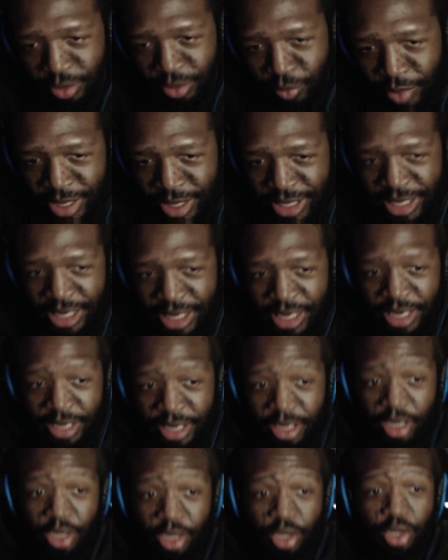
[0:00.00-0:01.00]
why
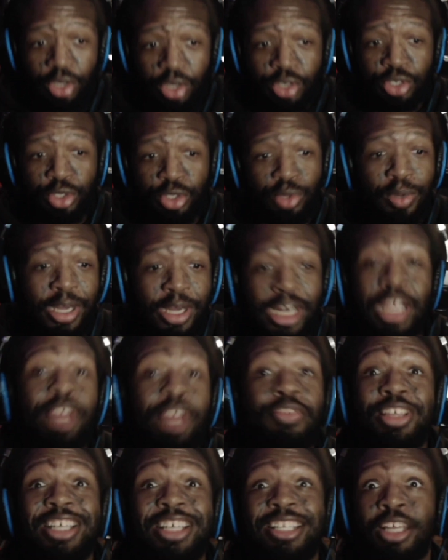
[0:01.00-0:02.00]
I do any
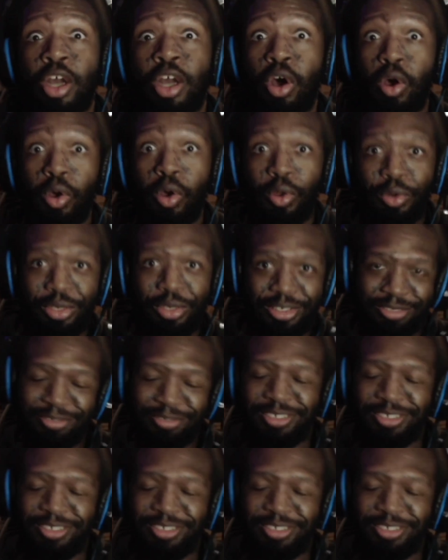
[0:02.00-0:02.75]
of this at all.